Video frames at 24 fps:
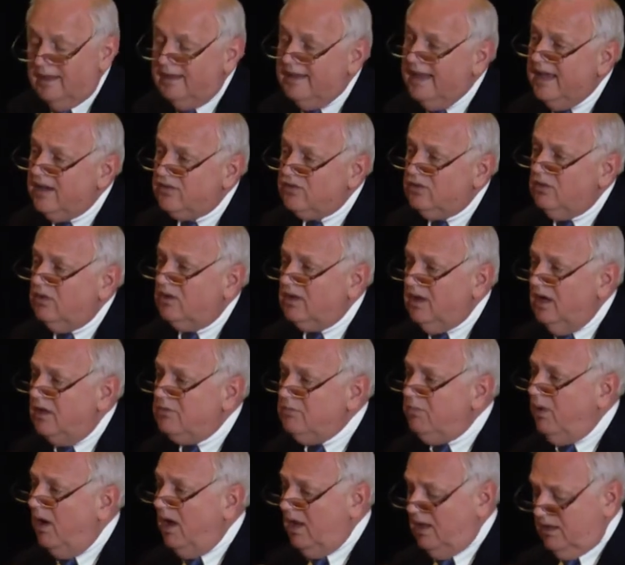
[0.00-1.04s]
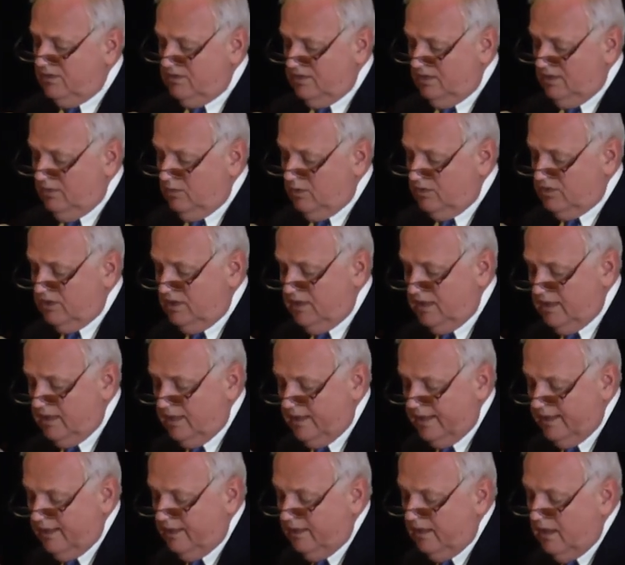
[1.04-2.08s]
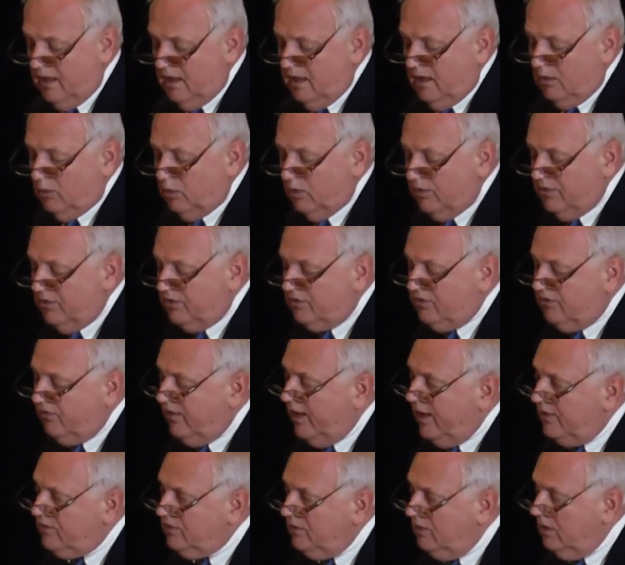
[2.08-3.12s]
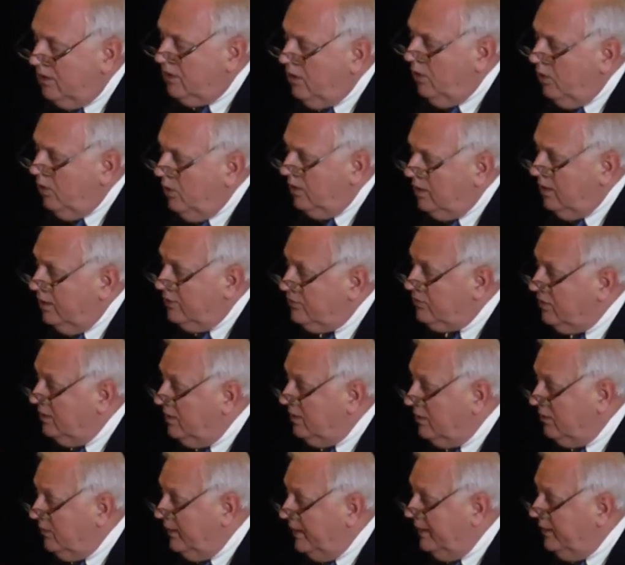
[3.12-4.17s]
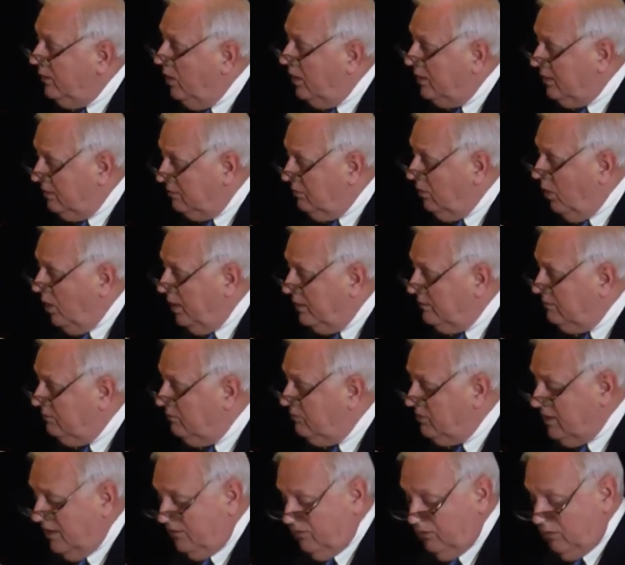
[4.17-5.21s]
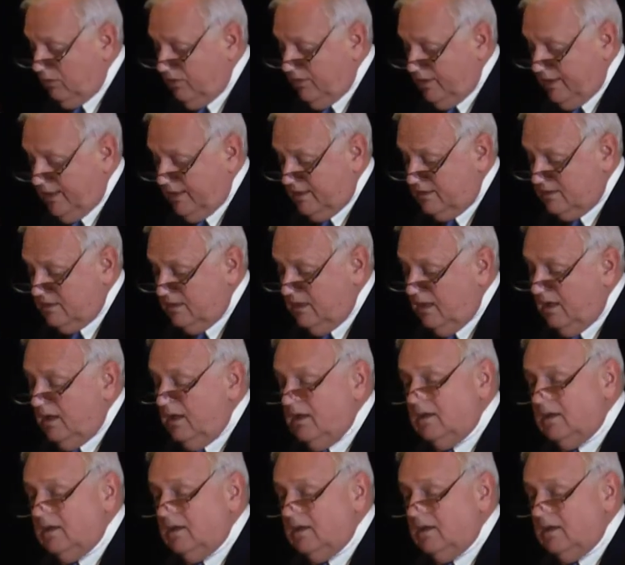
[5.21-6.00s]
National gun policy was an area where this fragile coalition agreed on several things.